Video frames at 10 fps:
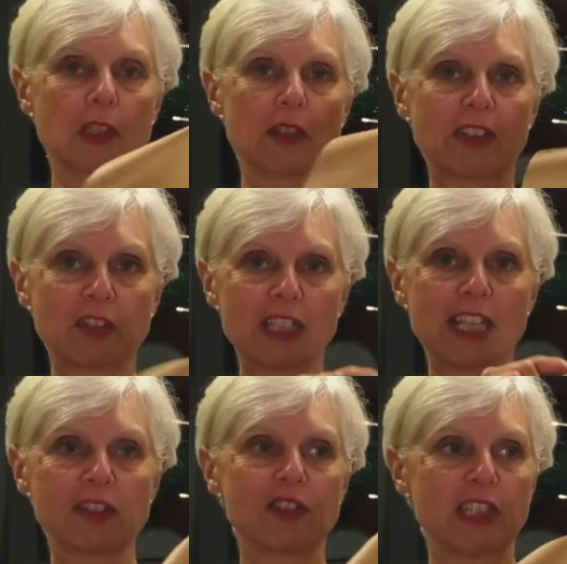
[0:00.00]
That's going to
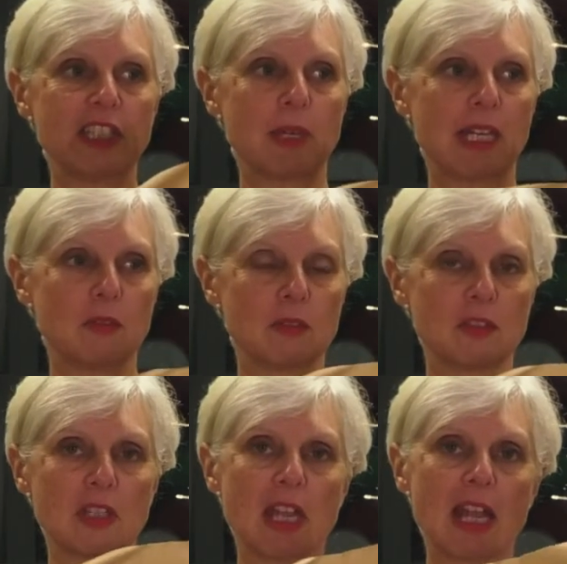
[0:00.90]
let steam out,
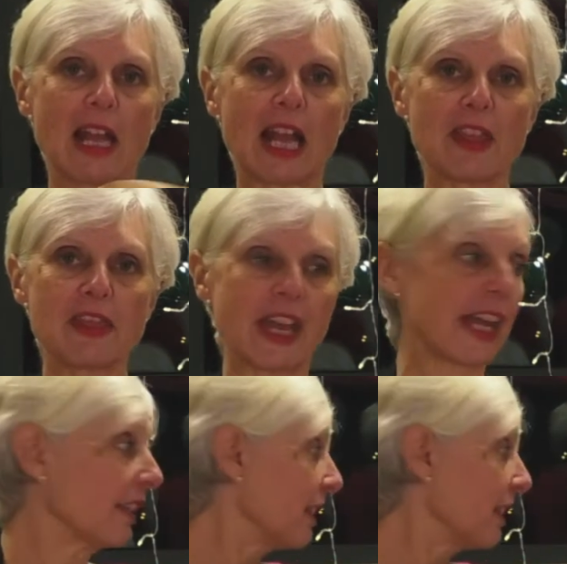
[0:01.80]
and that is